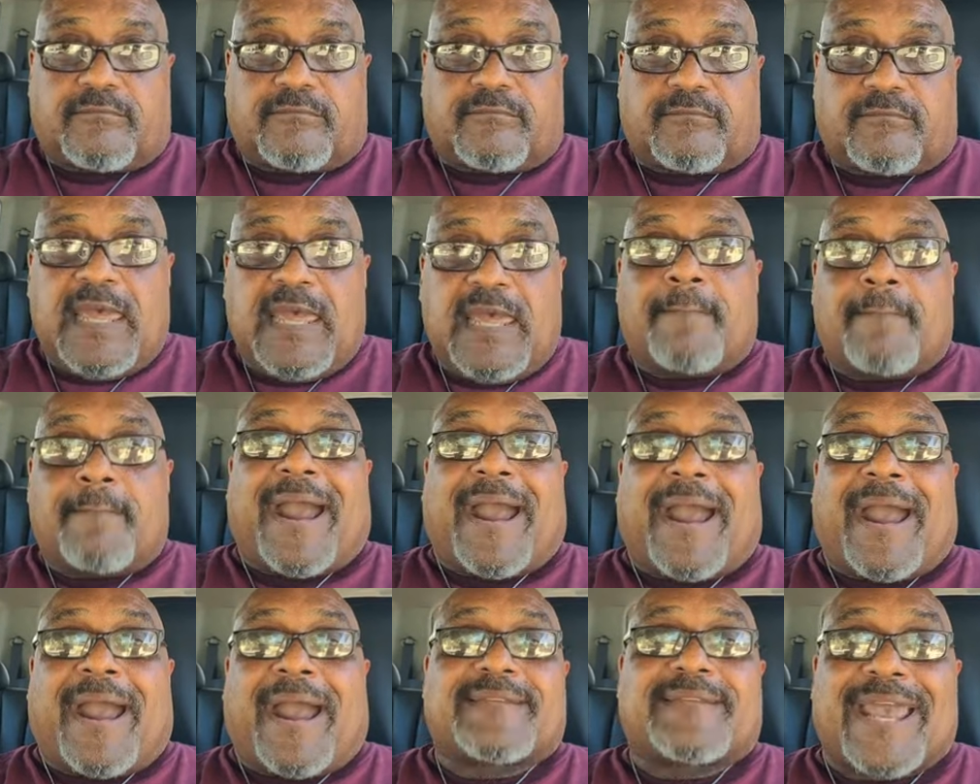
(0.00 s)
my
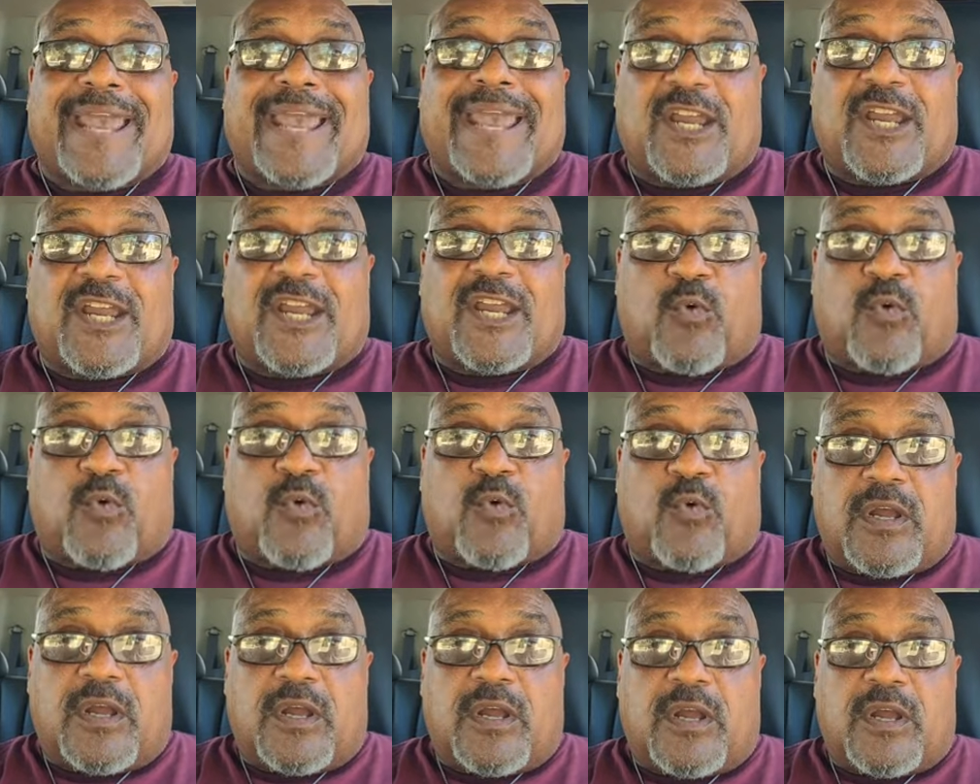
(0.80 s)
attacks at
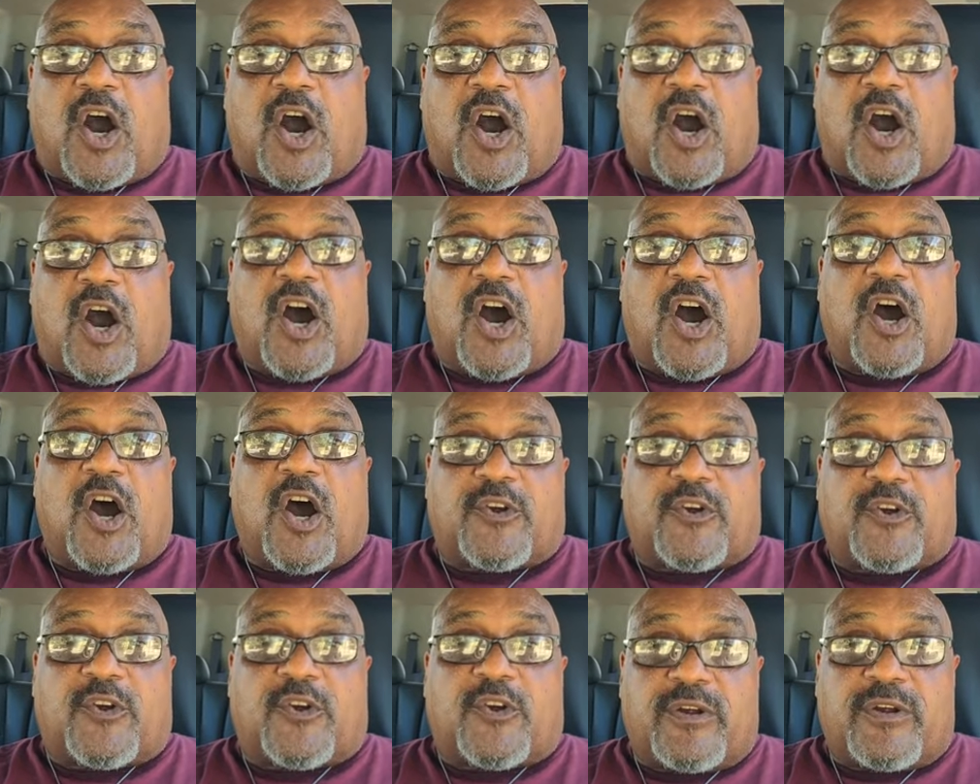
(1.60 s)
work are
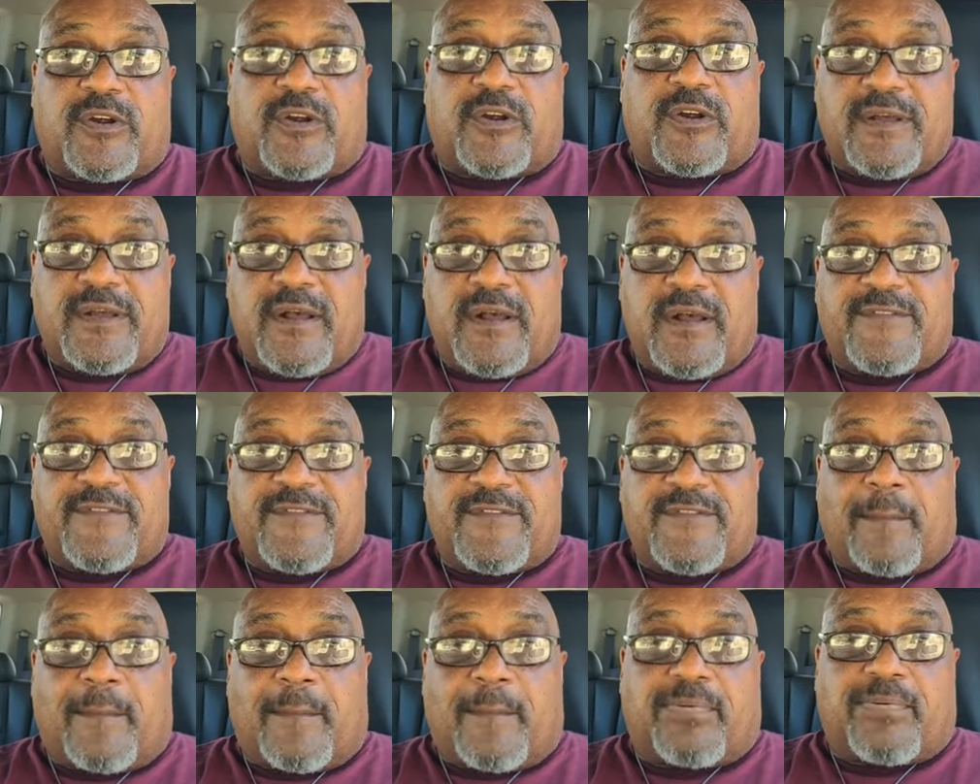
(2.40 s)
under
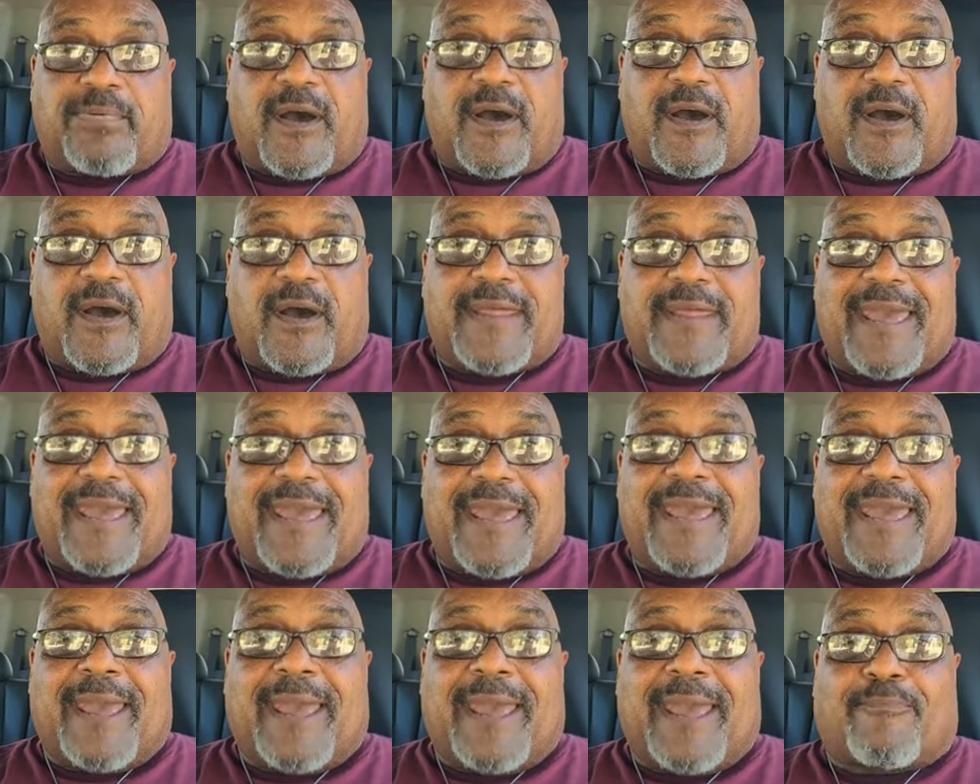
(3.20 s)
the blood
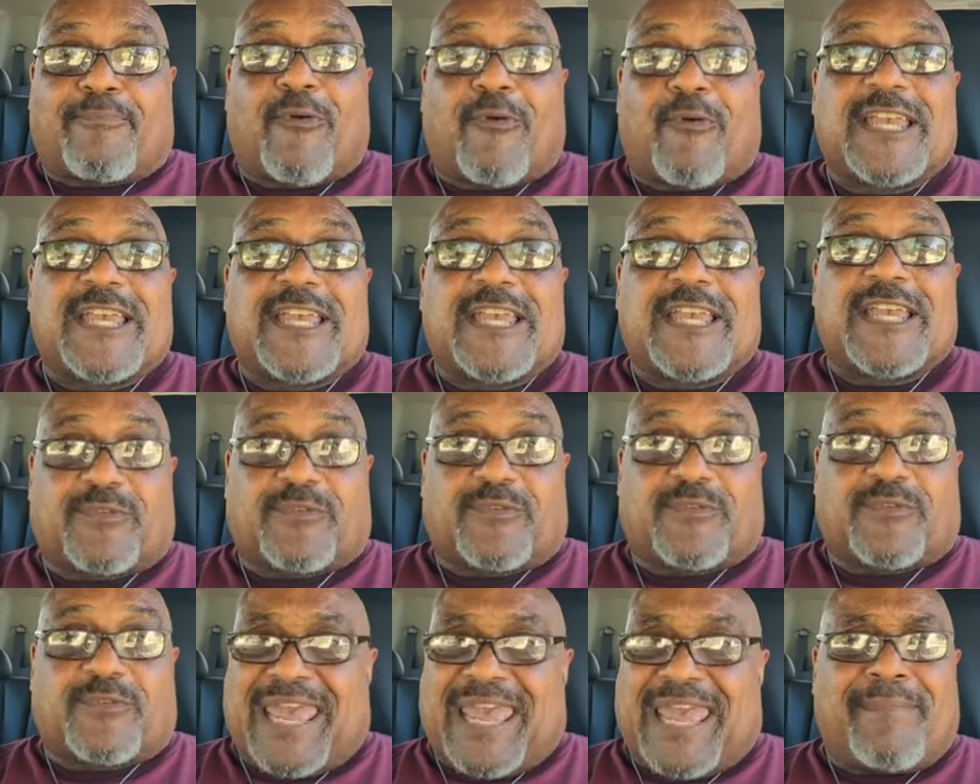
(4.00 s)
and praise music.
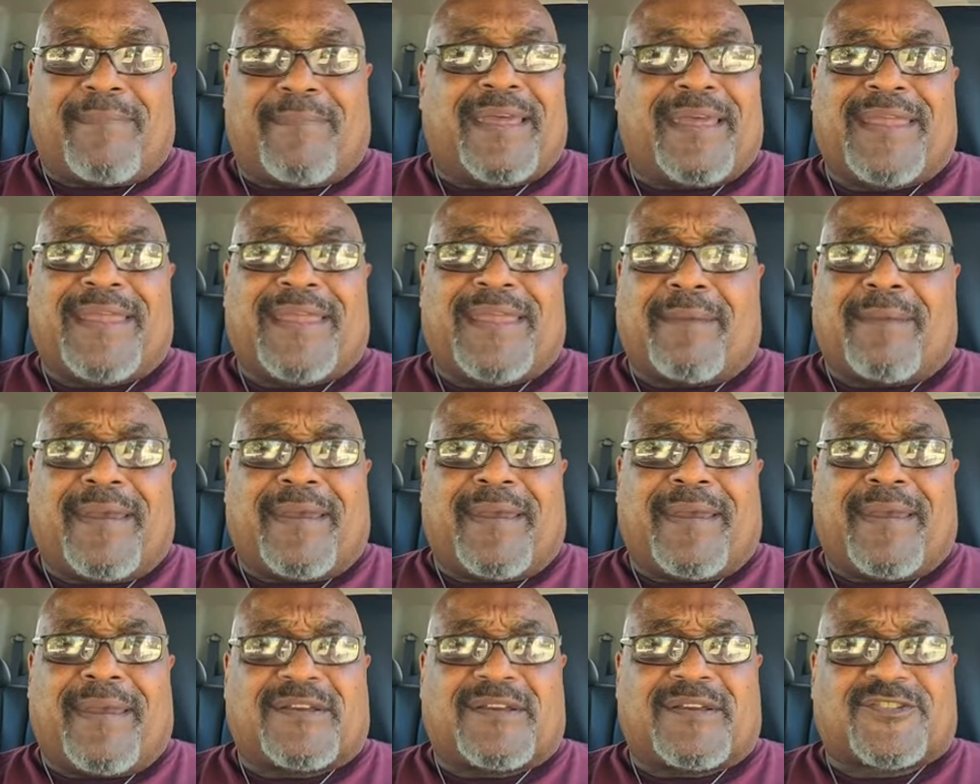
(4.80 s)
Amen. Amen,
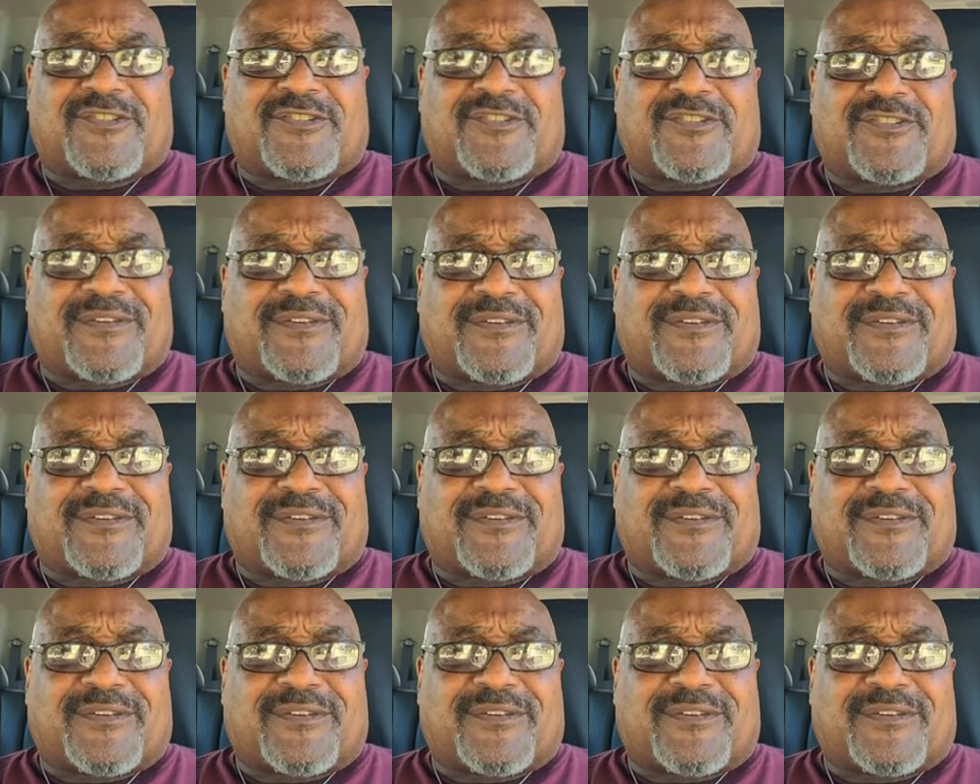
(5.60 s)
Snurks.